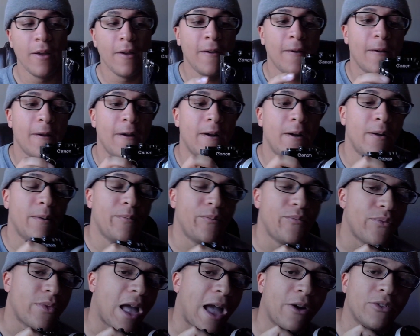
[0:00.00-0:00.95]

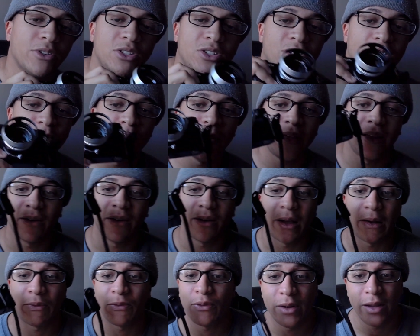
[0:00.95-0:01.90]
I was just being
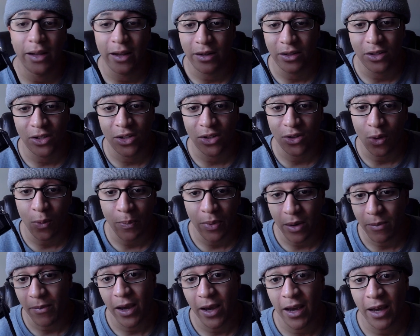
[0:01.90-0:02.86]
a freaking
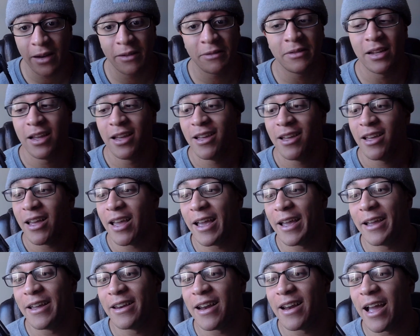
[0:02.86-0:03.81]
stupid man,
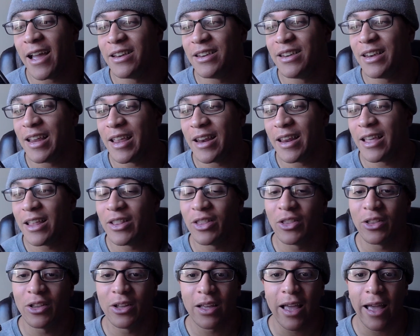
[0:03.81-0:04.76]
and I
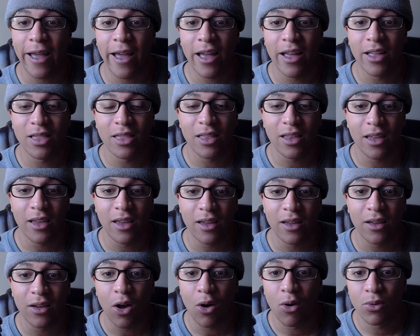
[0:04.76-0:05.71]
didn't look at
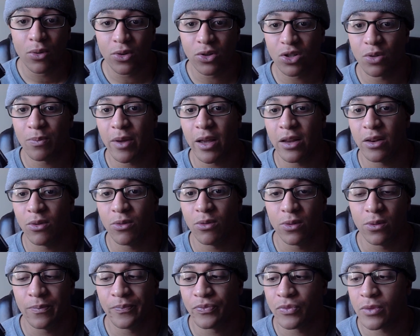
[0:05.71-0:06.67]
the owner's
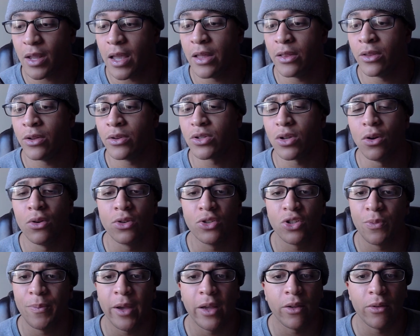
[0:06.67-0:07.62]
manual. And there's
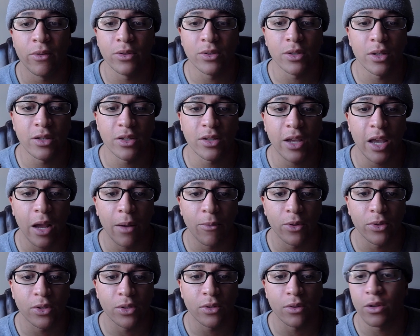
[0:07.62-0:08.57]
owner's manuals of these
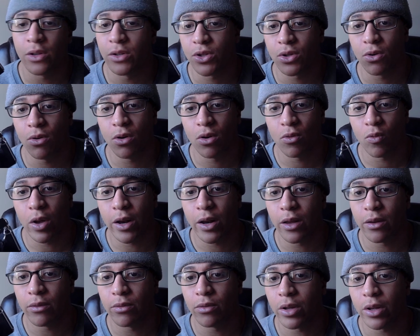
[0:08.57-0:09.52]
cameras, so you can just go on
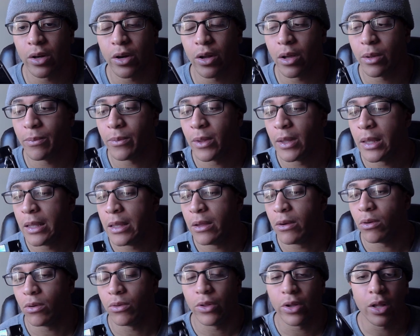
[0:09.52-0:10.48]
Reddit, look it up,
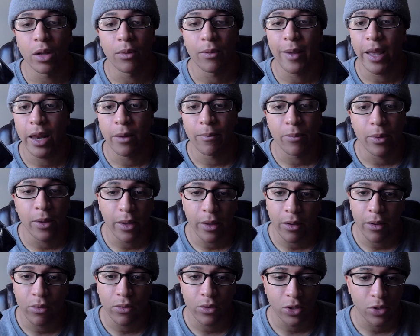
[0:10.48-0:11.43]
or look up Canon P
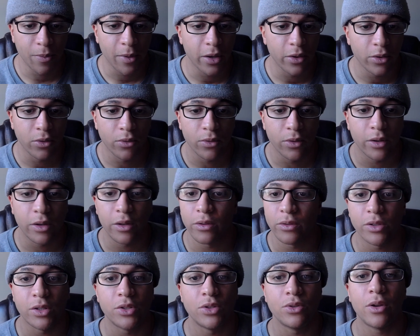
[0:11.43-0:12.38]
owner's manual, and
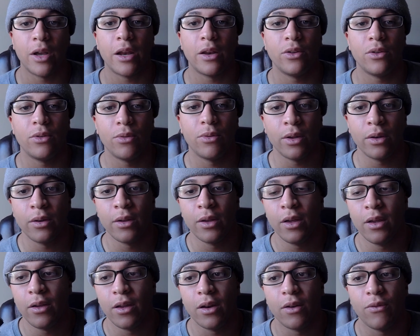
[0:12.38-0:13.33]
it'll teach you how to do it
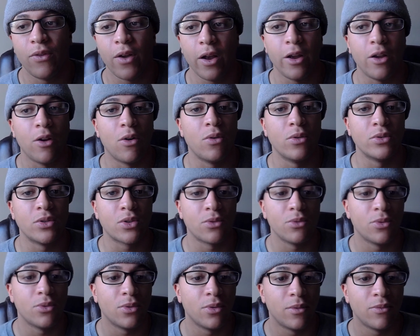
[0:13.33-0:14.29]
in a very old
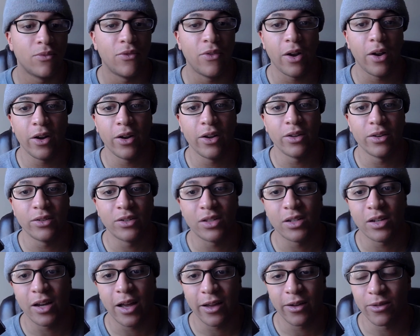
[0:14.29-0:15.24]
school, very good
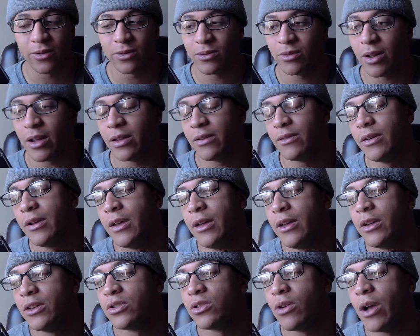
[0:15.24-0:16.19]
style, right?
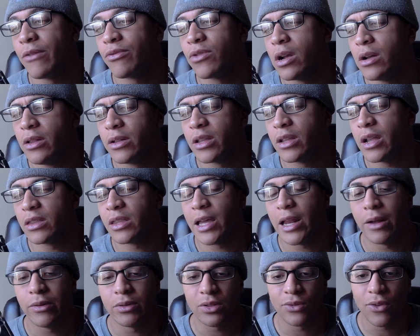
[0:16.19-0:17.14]
So after I looked at that,
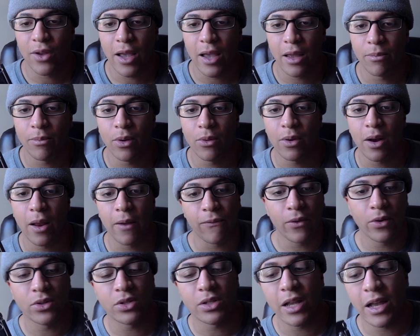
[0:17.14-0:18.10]
I was fine. But when I
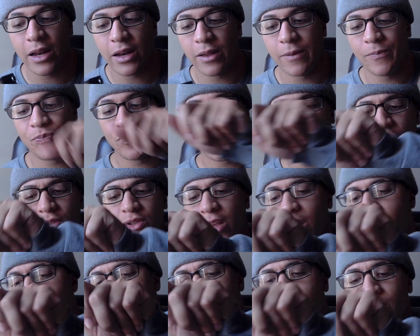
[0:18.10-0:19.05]
first got it, I was
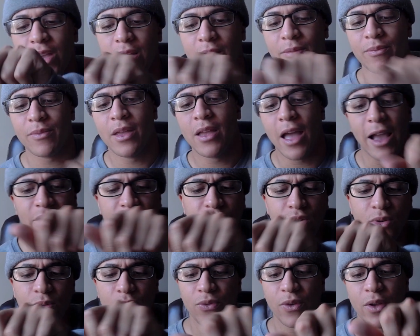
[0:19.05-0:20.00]
like, oh yeah, I
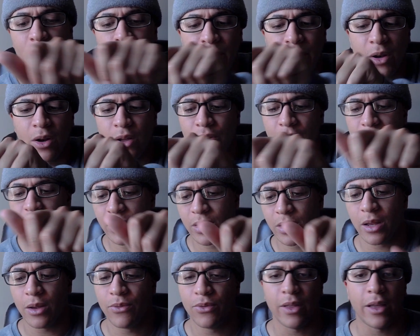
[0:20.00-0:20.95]
shoot film and all that
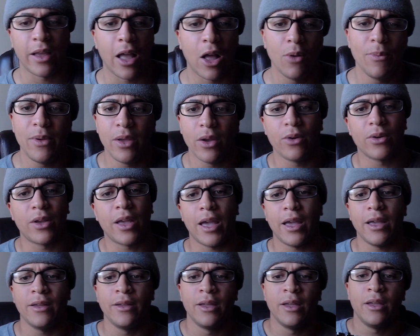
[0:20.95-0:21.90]
stuff, like I'll be
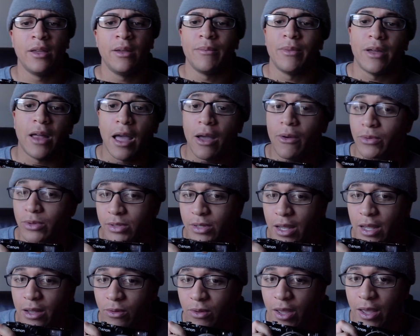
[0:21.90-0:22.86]
okay. But I was
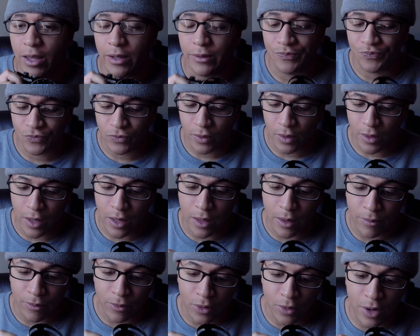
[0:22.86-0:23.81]
not okay.
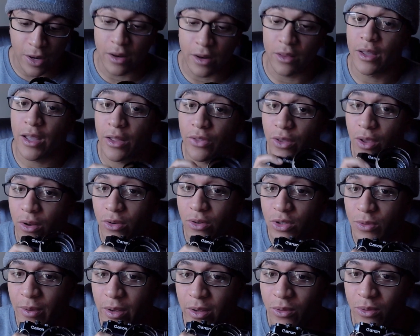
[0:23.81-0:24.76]
You need to look at the
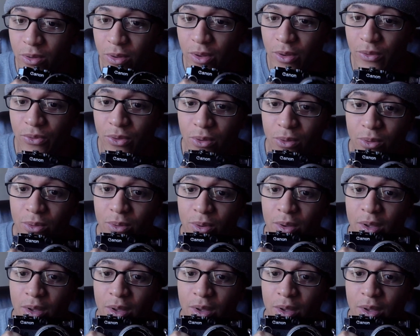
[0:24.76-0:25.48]
owner's manual if you